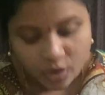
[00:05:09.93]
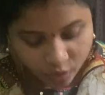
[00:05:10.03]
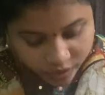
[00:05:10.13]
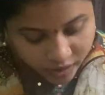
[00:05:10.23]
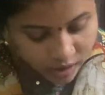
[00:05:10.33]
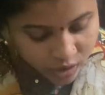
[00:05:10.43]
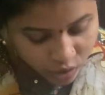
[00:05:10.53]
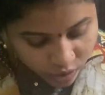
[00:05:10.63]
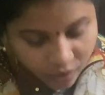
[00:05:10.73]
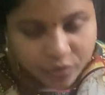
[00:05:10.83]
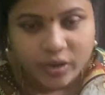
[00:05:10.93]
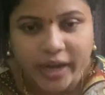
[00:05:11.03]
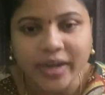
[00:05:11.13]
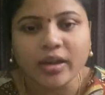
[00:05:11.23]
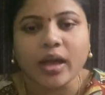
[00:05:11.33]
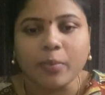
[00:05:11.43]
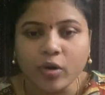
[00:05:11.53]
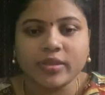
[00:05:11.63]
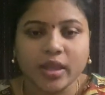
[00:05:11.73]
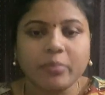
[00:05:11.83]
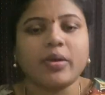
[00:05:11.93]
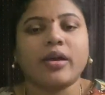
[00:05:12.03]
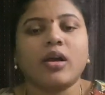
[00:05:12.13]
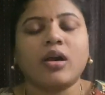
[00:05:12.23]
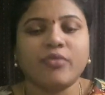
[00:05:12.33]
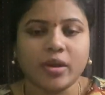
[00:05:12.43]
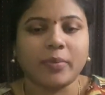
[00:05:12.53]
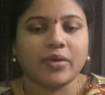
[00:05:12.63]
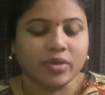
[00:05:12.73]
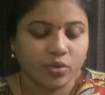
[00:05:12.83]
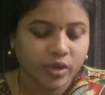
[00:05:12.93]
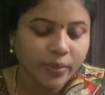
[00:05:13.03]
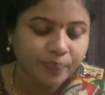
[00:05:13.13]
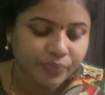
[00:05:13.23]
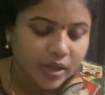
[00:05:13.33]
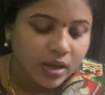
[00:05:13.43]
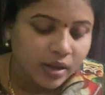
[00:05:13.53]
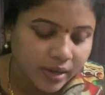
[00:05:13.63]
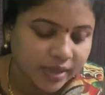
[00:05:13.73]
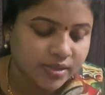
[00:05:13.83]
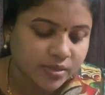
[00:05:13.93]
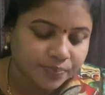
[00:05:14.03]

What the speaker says: Okay, so you have to write about them one by one. Okay, next,